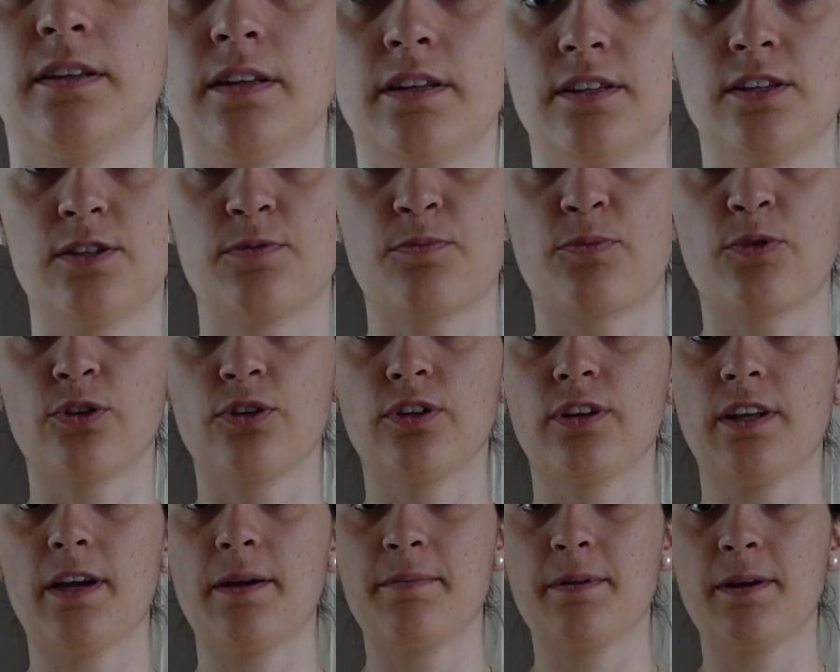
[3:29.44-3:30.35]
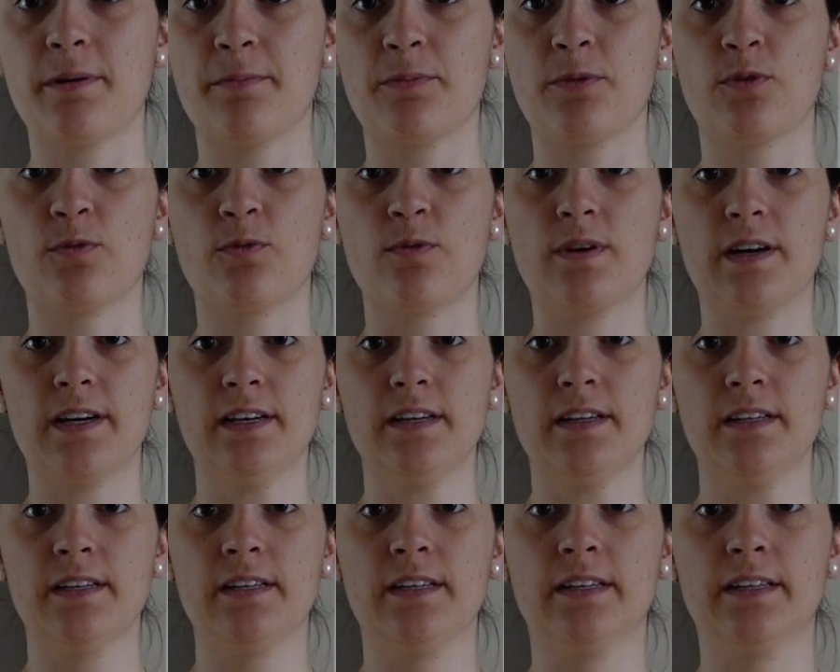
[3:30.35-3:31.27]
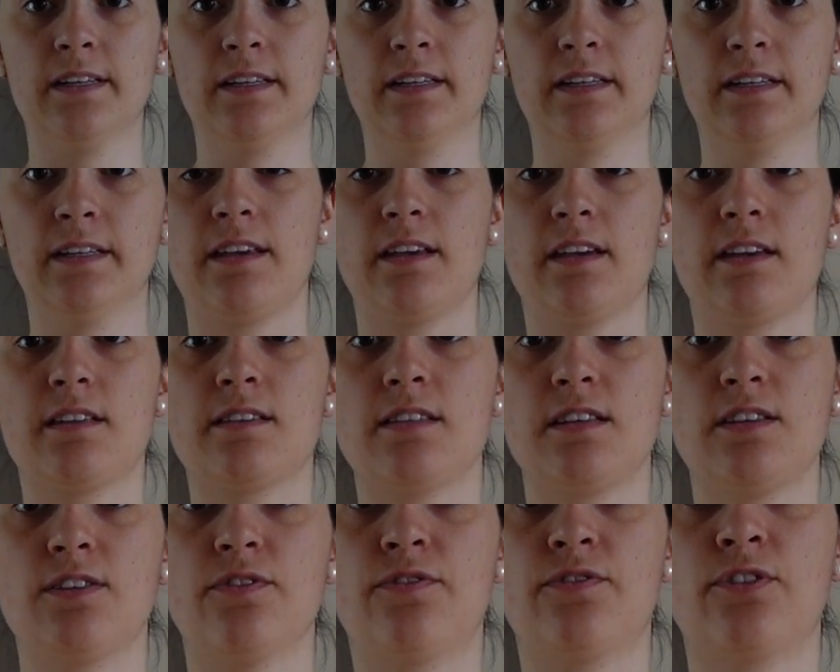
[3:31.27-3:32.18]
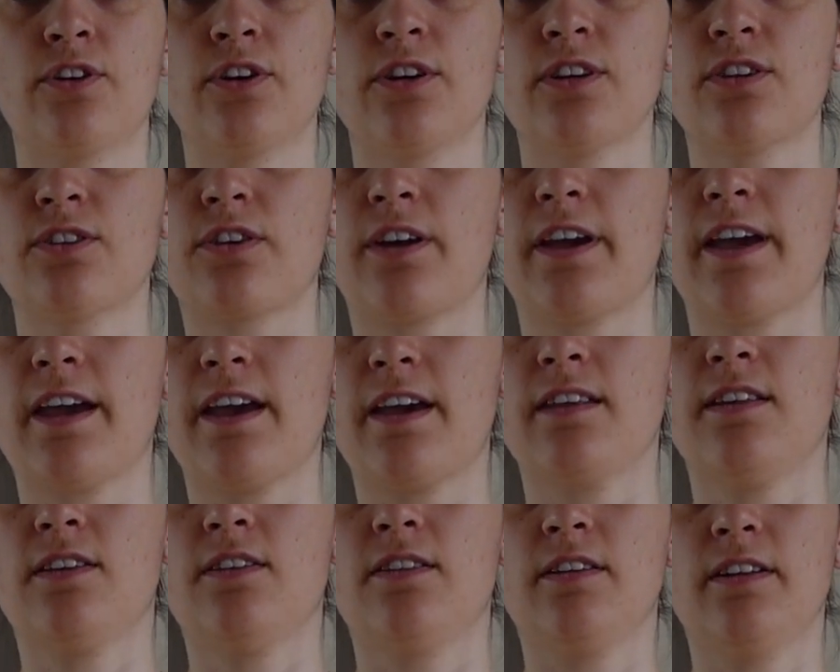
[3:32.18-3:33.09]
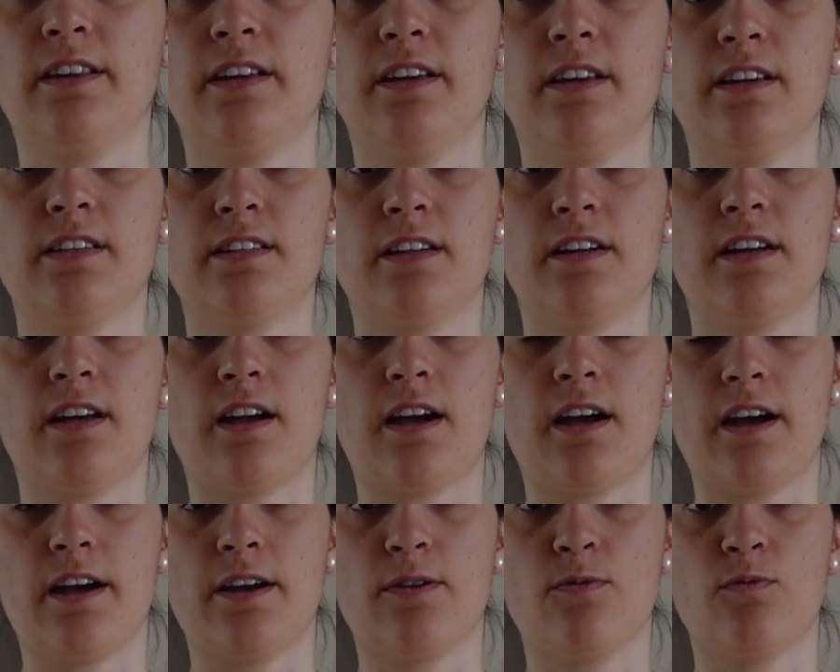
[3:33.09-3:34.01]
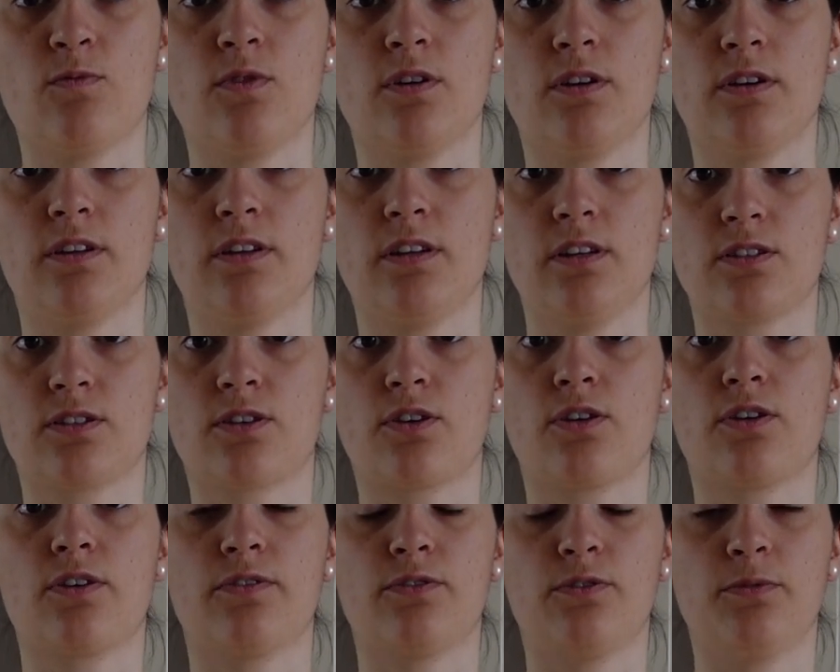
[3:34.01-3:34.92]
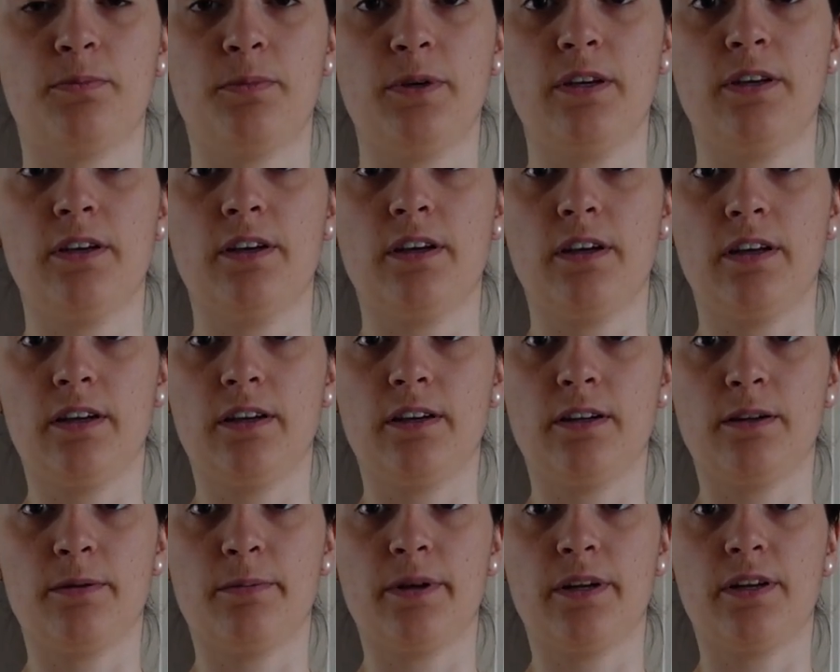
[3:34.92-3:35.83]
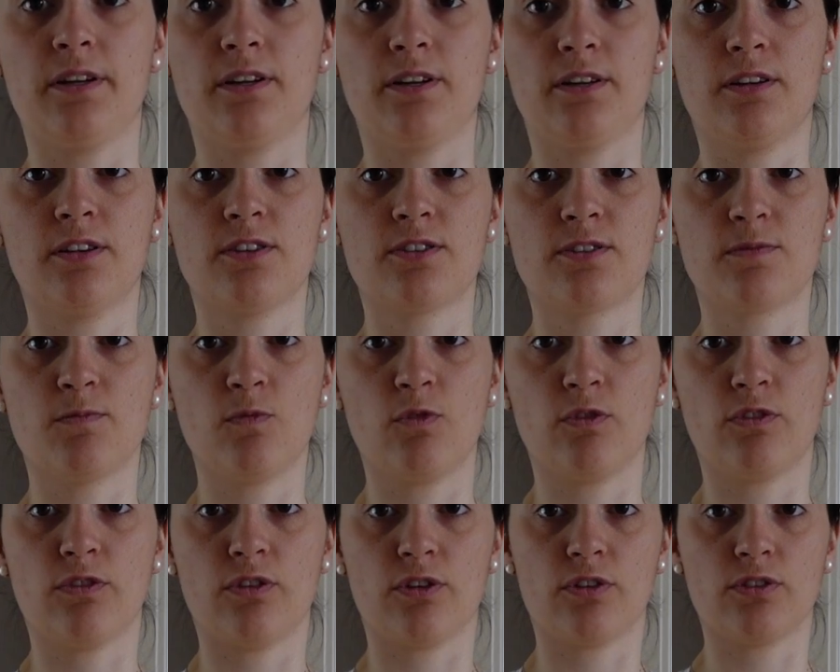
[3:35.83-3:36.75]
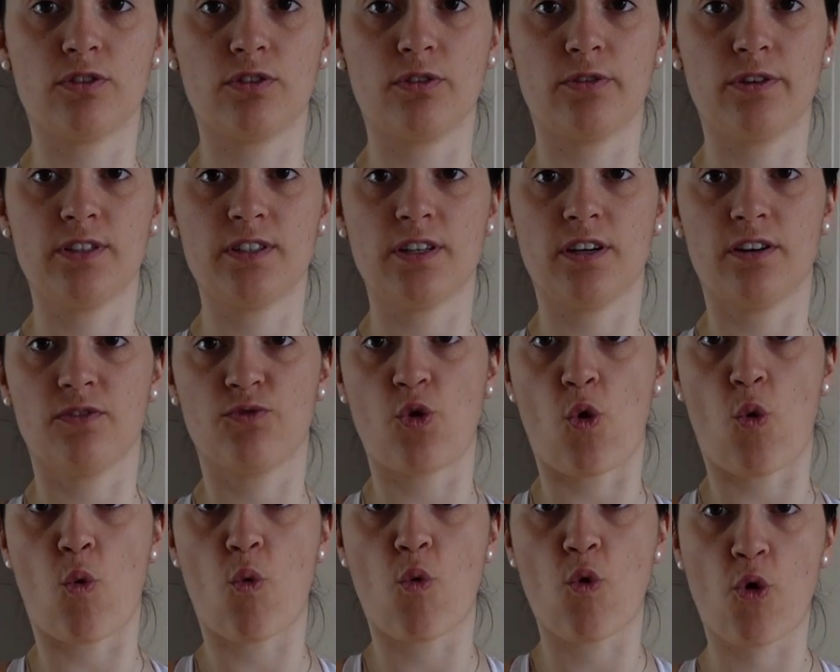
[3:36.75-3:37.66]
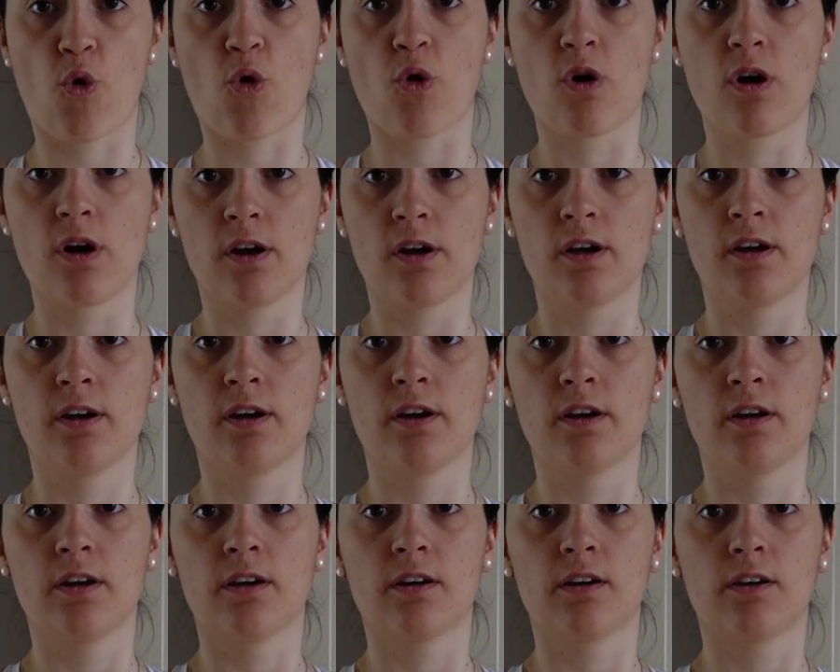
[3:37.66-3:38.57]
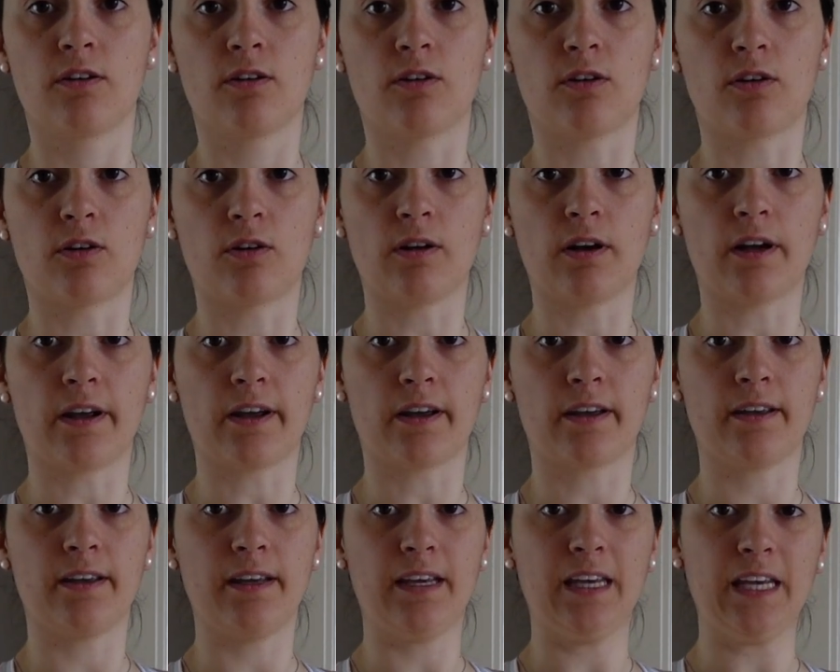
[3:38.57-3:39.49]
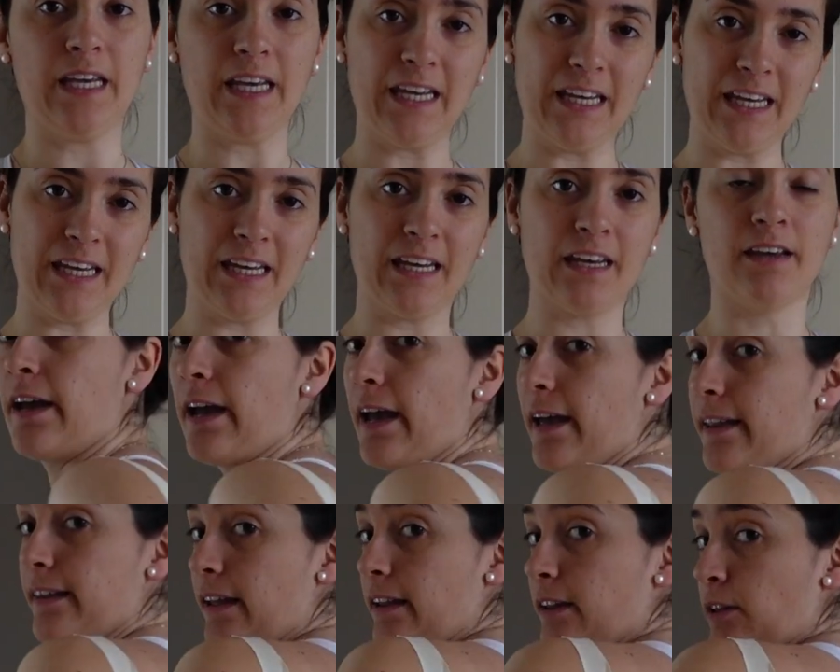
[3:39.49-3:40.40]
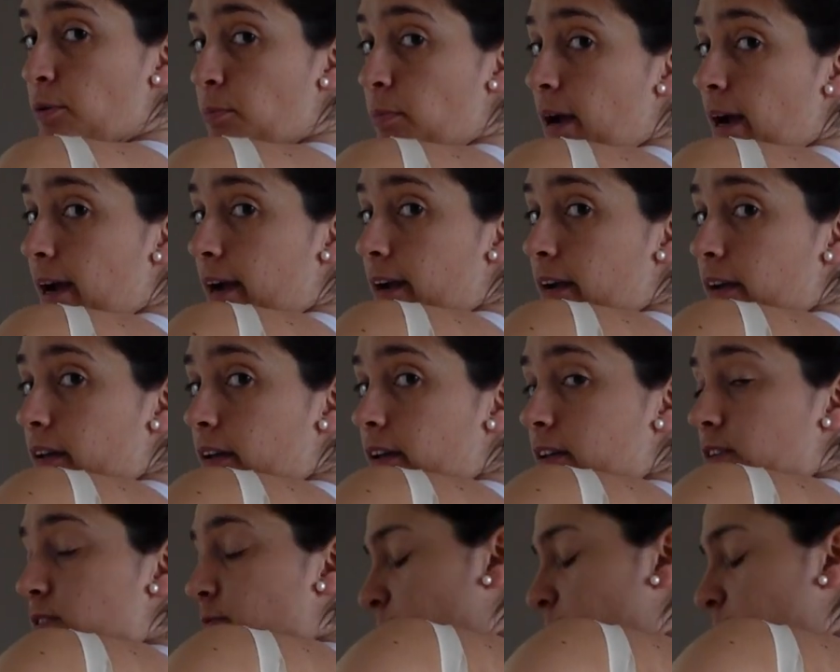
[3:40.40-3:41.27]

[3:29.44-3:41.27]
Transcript: This is prototype number 1. You can see the front is okay. The only thing is that I want this curve to be a little bit smoother. So instead of go like, and then the back, it's a